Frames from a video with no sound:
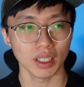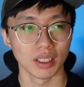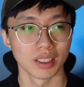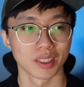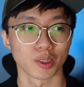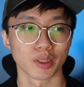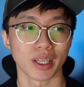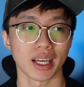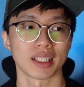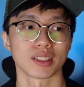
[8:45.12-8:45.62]

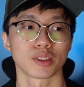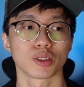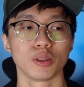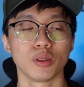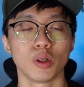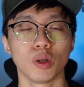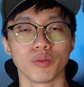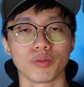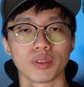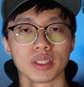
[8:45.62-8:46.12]
So yeah, so
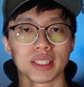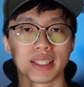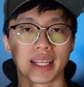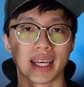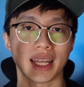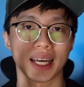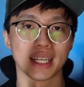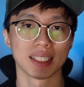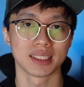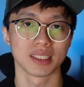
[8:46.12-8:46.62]
hopefully
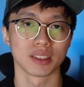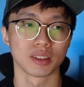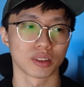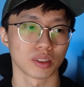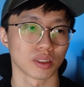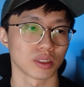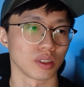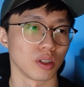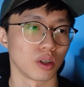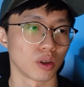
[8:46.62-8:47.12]
that
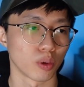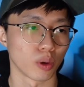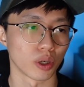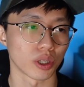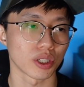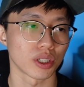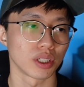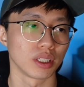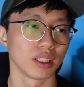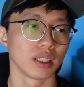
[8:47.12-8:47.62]
answers your
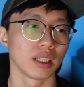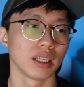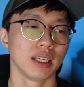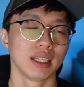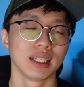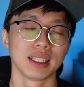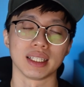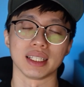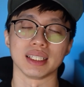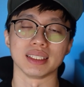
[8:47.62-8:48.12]
question.
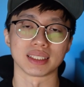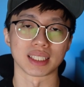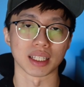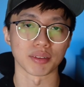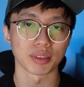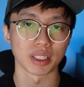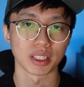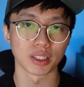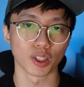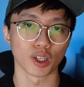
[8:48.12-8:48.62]
It's
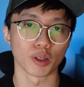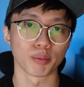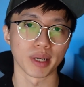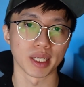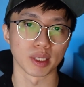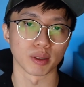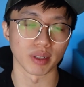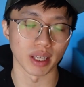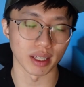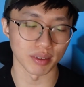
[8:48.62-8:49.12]
definitely not
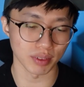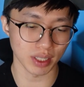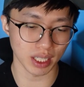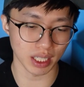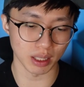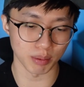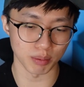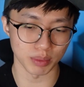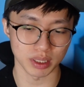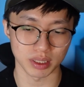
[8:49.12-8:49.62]
bad to have
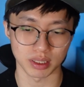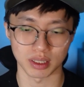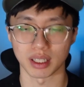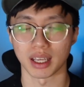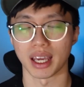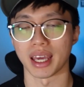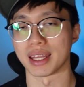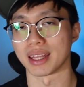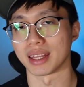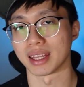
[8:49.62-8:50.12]
carbs
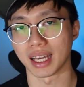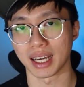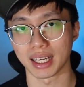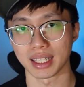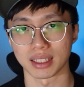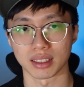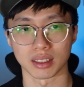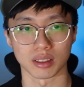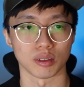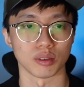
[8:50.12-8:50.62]
at
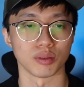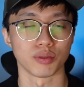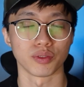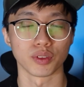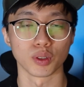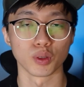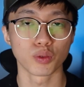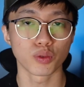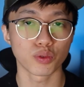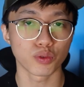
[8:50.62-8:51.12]
night. You
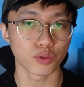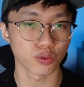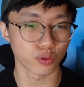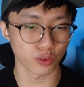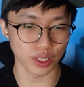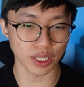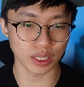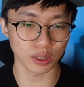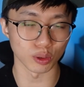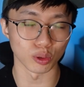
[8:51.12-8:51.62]
feel
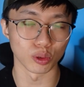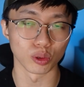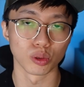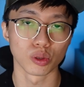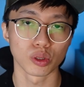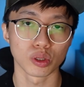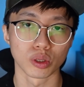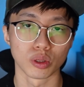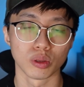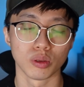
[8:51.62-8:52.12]
free to do
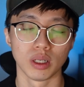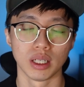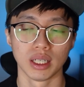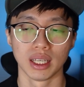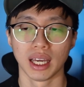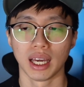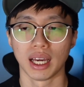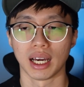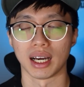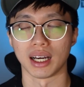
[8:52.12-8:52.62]
so.
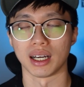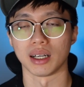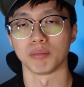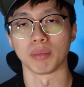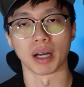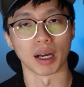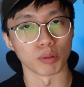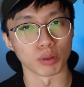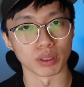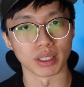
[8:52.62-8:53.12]

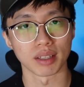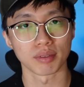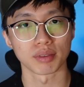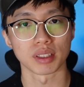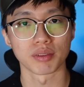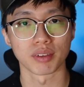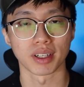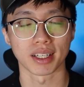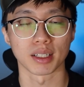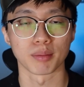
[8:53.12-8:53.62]
I would
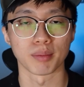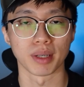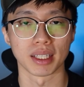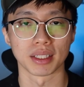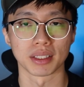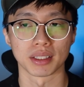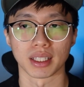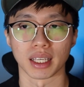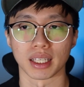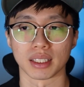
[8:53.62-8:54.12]
definitely
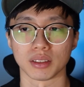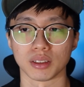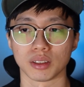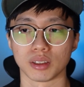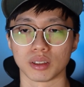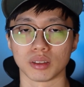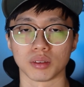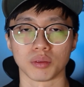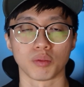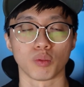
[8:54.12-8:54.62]
recommend that,
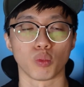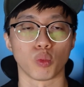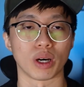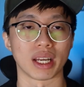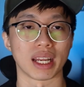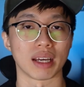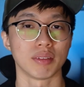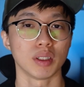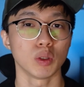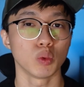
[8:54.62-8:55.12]

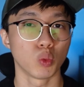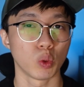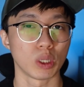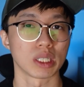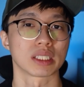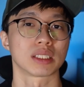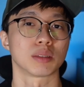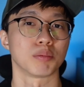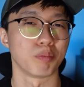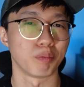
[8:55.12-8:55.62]
whatever
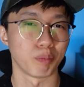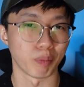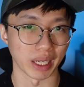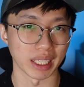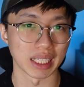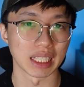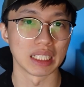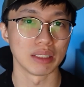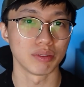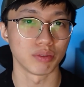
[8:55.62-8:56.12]
works
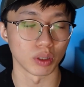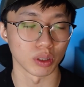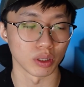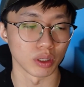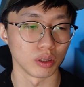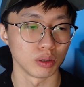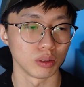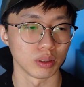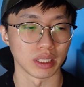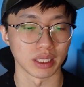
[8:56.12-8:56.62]
better for
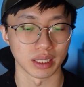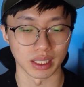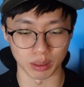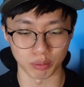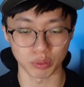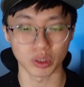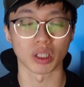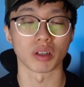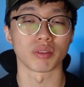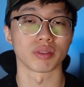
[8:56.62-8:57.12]
you in
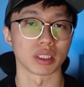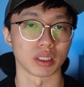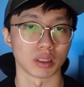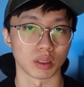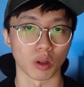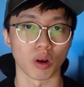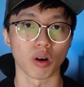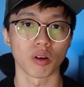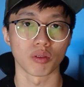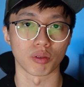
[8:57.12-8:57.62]
terms of the
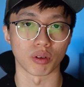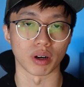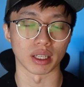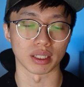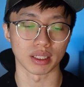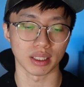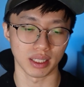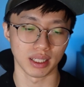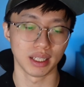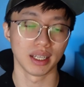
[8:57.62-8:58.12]
long
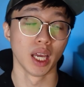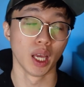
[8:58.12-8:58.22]
run,